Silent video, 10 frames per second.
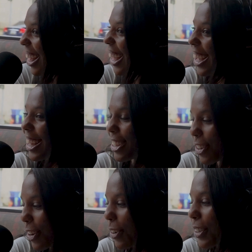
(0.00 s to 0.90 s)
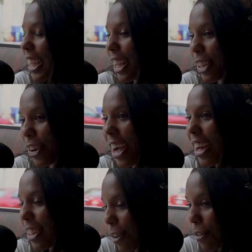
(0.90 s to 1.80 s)
And, you know, getting your
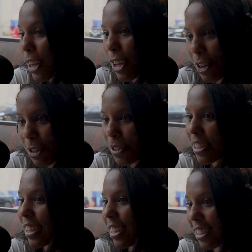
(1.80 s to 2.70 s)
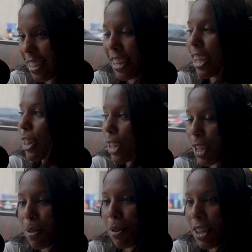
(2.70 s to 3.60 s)
videos and getting the
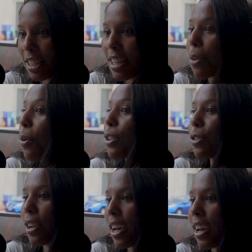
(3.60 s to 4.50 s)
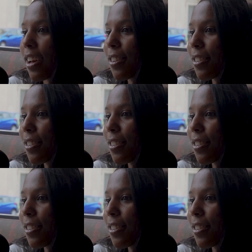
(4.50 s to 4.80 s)
experience they want you to have?